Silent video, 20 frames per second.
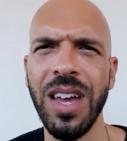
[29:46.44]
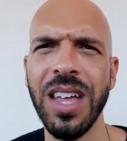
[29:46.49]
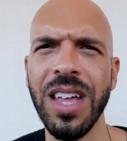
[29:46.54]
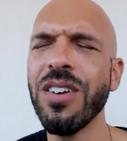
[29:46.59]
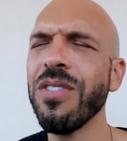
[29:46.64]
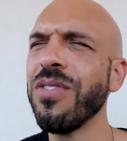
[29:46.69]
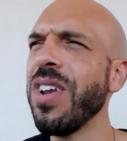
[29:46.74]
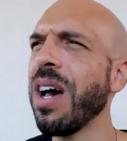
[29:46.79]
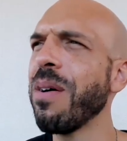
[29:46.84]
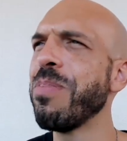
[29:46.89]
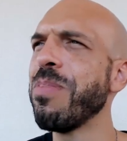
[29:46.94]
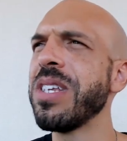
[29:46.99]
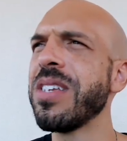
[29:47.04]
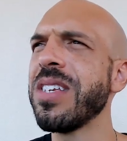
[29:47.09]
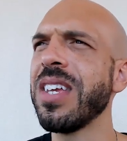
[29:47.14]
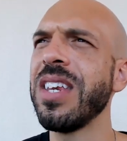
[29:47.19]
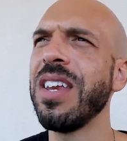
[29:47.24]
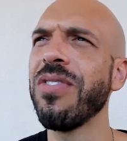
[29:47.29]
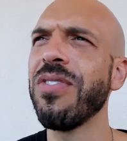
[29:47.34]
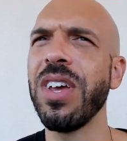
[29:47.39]
And there have not been
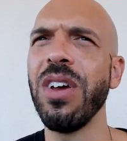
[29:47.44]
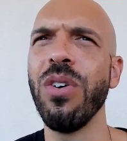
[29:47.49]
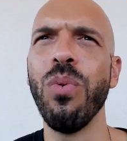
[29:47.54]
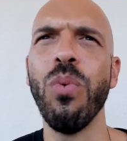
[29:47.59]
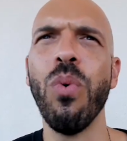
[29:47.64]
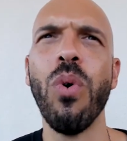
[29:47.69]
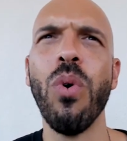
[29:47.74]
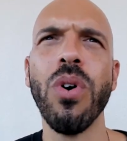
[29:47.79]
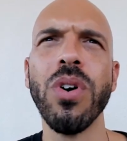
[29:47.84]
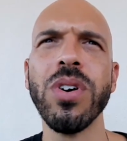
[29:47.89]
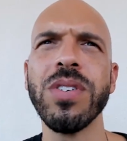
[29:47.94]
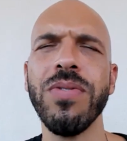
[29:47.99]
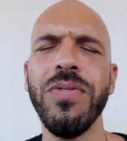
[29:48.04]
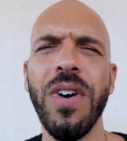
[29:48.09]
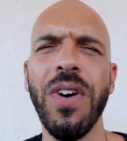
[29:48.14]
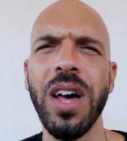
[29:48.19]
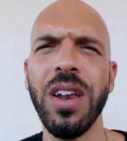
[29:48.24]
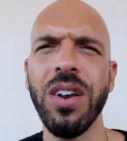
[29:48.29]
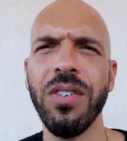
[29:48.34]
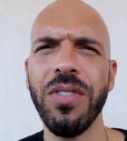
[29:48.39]
significant wars
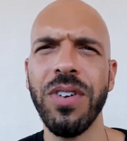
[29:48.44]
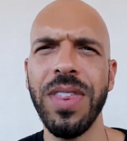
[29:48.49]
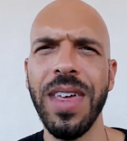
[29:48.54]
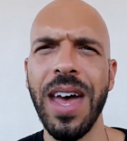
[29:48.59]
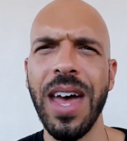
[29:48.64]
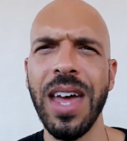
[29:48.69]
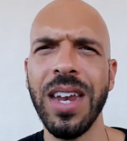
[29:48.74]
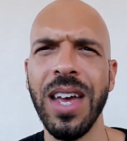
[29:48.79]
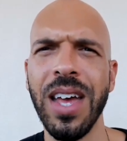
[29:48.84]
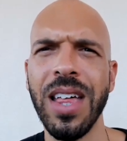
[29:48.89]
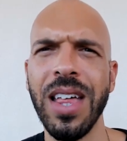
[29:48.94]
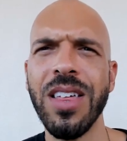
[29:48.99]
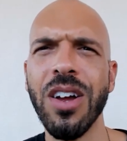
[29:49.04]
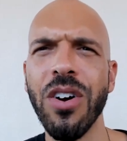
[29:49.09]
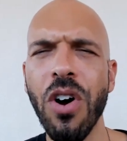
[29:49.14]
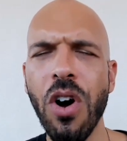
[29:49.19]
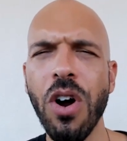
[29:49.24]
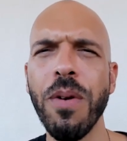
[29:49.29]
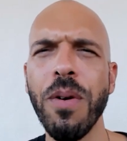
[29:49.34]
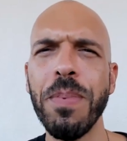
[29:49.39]
fought over that.
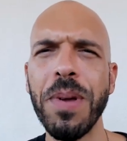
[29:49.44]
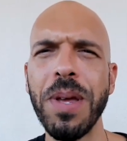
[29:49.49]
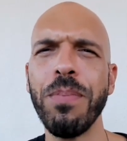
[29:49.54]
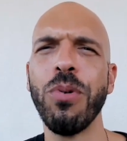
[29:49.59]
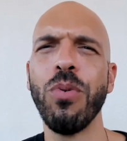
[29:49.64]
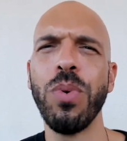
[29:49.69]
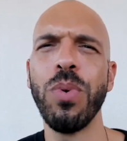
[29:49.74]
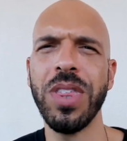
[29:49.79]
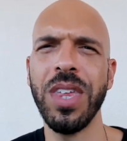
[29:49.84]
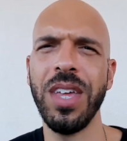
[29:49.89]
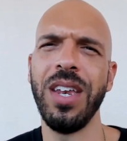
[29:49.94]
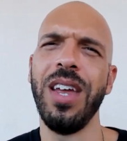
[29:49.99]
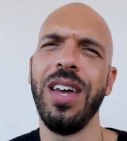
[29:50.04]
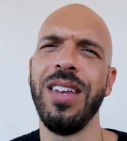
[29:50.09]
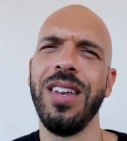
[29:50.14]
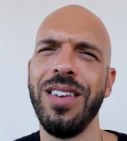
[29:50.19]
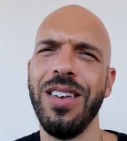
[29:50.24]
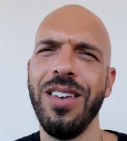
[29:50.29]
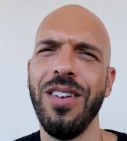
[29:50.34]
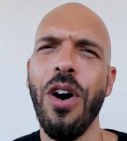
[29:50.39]
There aren't people with an
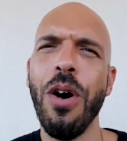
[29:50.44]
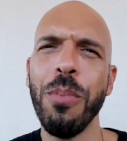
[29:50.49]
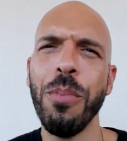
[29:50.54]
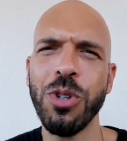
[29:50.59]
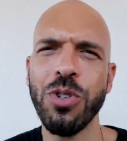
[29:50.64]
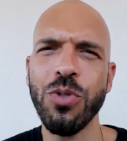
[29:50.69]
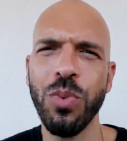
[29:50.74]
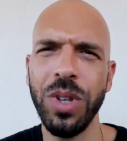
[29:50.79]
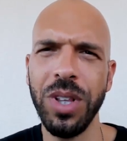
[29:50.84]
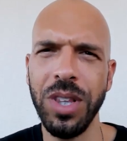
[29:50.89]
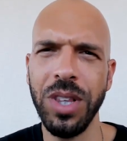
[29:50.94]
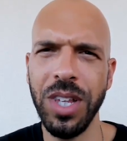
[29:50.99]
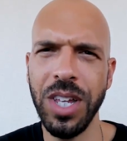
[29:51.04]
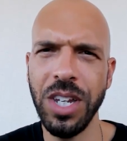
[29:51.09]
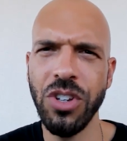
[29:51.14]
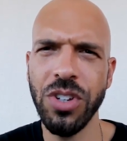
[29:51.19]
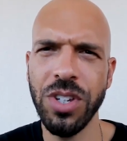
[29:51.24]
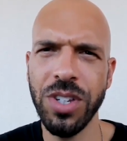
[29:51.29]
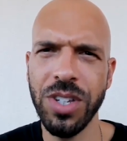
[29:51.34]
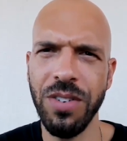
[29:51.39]
almost
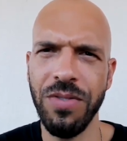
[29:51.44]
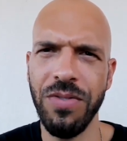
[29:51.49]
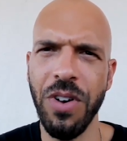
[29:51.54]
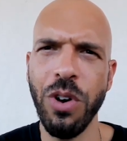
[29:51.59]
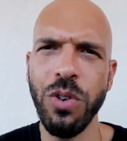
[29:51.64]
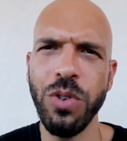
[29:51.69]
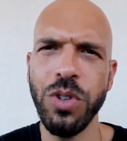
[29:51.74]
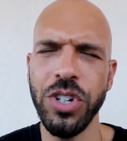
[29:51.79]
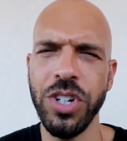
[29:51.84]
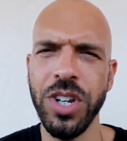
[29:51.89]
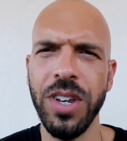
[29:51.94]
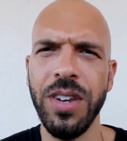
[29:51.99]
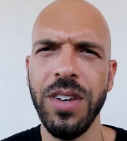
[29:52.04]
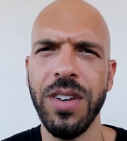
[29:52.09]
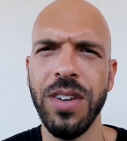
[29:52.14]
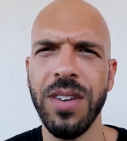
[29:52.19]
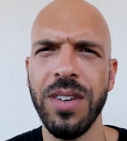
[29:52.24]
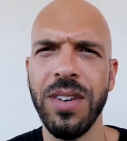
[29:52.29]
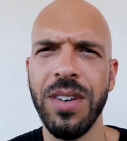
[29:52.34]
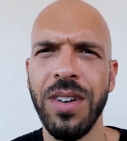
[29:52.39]
religious devotion,
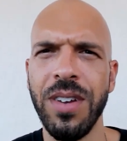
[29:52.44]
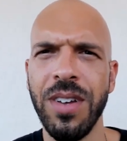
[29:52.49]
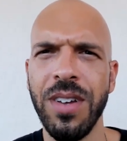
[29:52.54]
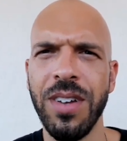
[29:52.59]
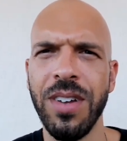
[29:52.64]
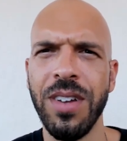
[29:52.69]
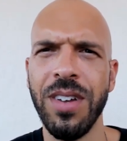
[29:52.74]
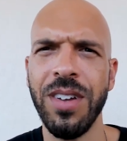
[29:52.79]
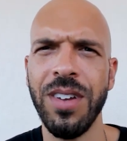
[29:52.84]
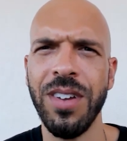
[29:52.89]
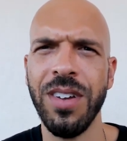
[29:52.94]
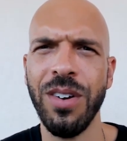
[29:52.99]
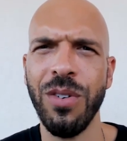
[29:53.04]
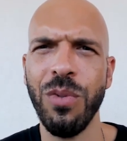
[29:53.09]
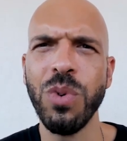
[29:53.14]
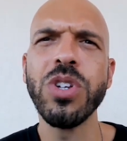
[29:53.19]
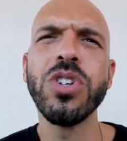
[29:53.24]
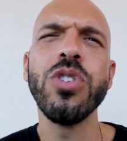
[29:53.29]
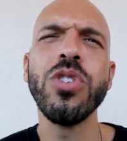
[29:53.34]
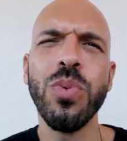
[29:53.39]

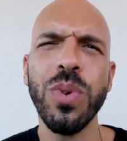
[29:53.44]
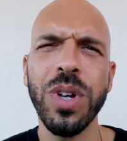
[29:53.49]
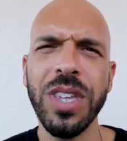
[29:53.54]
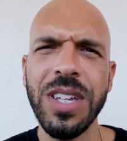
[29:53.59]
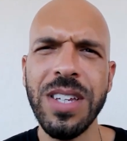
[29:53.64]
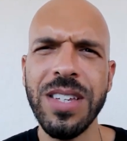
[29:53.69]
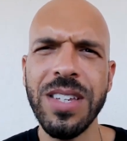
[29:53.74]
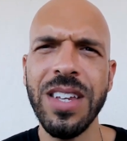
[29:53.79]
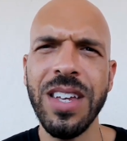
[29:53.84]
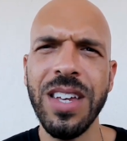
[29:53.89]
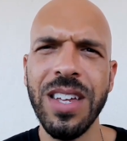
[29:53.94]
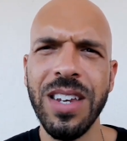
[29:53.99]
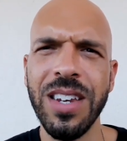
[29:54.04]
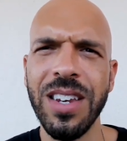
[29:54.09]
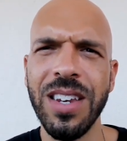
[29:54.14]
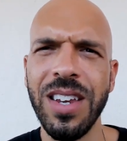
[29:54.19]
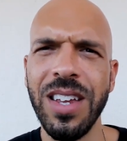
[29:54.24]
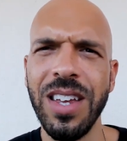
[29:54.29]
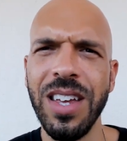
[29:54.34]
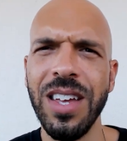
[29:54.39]
which you really
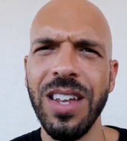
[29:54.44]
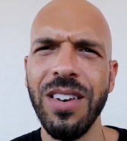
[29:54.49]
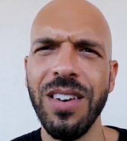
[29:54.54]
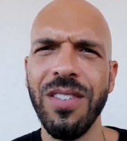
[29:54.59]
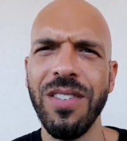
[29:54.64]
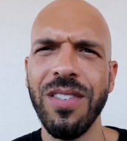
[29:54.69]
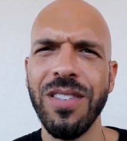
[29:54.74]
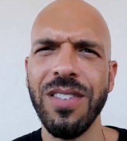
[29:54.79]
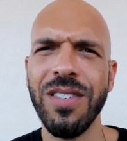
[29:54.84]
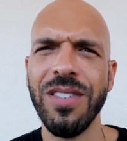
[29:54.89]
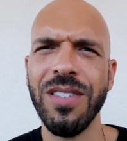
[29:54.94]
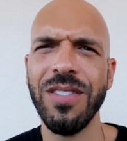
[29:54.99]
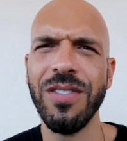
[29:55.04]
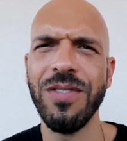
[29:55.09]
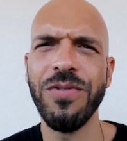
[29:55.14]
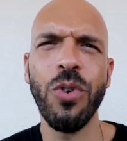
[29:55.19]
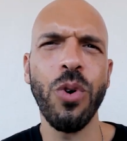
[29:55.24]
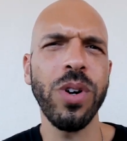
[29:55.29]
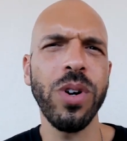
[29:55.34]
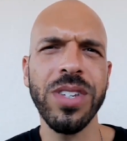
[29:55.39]
see in
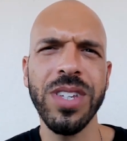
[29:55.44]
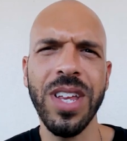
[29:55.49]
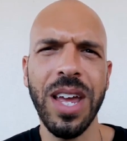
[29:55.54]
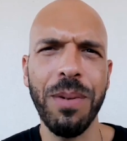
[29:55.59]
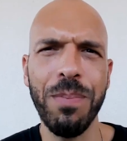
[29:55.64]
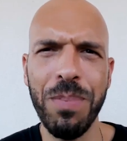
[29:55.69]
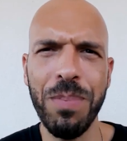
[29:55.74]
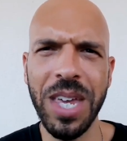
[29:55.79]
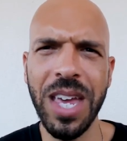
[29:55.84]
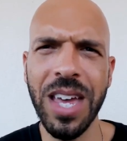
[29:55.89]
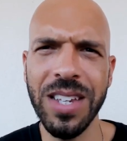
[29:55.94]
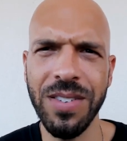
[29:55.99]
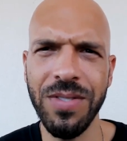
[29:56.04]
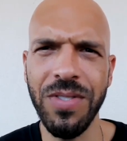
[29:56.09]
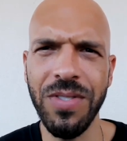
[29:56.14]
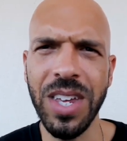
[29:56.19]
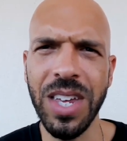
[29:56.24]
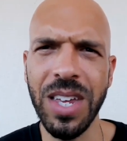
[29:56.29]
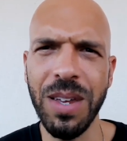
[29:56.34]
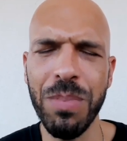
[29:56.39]
forks like
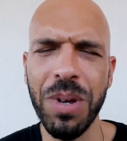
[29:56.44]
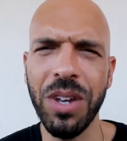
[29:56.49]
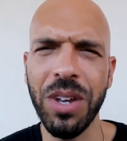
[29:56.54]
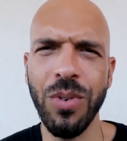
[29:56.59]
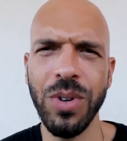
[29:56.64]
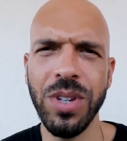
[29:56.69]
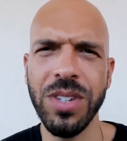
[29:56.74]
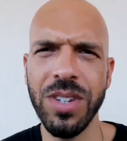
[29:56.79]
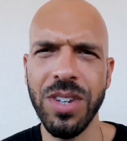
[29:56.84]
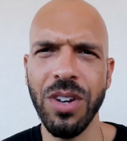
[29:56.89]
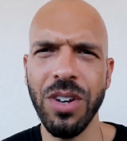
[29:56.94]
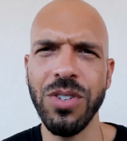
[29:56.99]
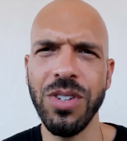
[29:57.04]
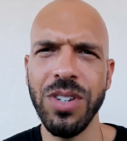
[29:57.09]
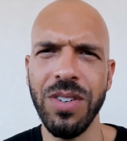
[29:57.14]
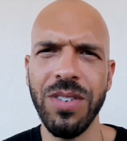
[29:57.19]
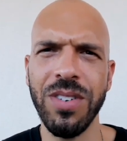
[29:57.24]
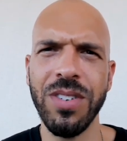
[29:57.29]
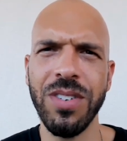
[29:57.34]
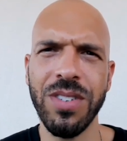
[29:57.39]
BSV, Bitcoin
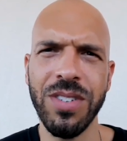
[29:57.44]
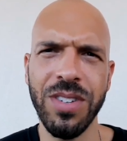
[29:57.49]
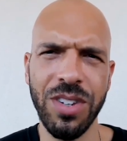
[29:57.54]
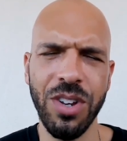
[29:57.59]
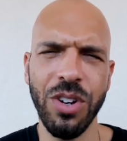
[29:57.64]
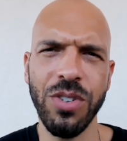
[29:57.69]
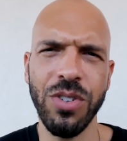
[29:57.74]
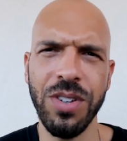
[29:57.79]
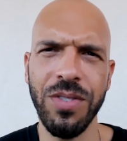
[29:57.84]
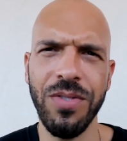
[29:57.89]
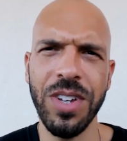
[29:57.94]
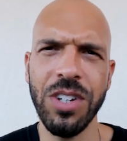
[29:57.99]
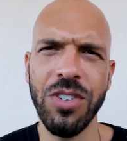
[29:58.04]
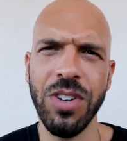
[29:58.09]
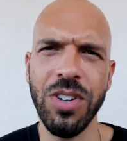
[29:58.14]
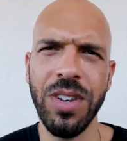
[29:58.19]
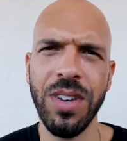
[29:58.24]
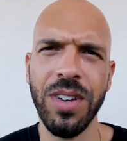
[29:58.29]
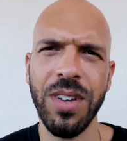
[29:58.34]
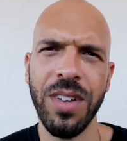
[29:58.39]
Satoshi
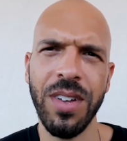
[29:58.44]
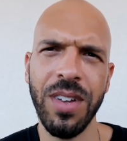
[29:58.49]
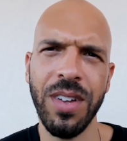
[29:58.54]
Vision.